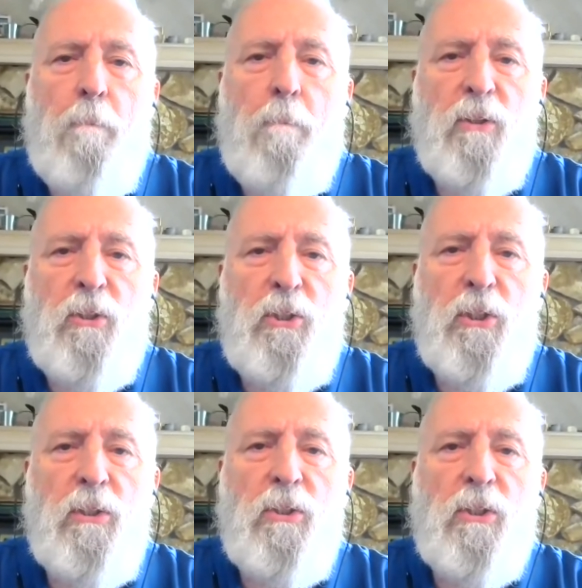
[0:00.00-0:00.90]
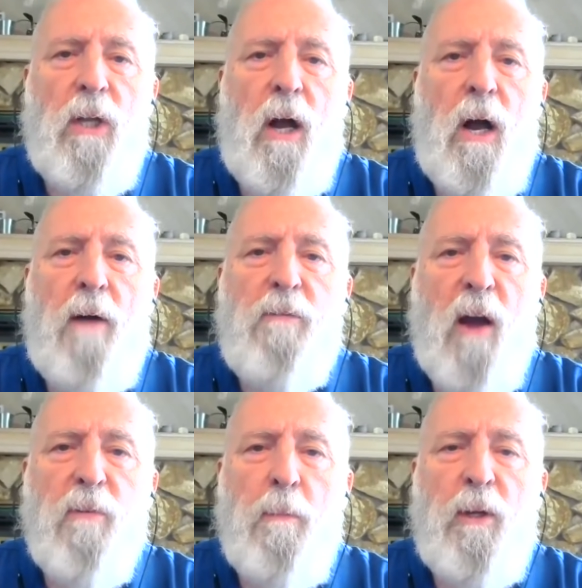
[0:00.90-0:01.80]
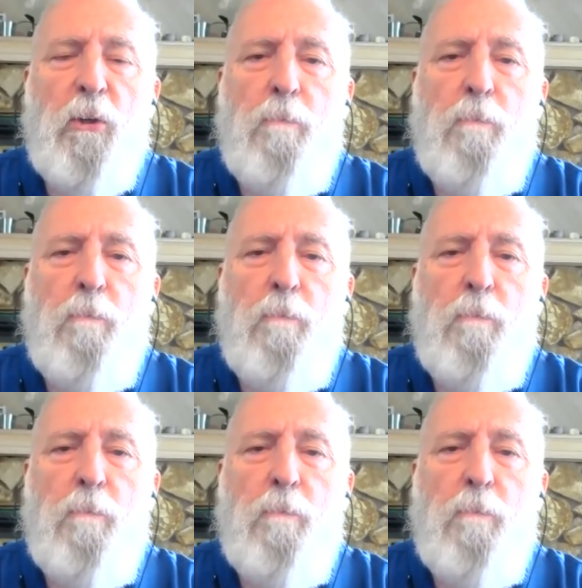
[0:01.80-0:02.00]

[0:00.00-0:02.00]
positions of government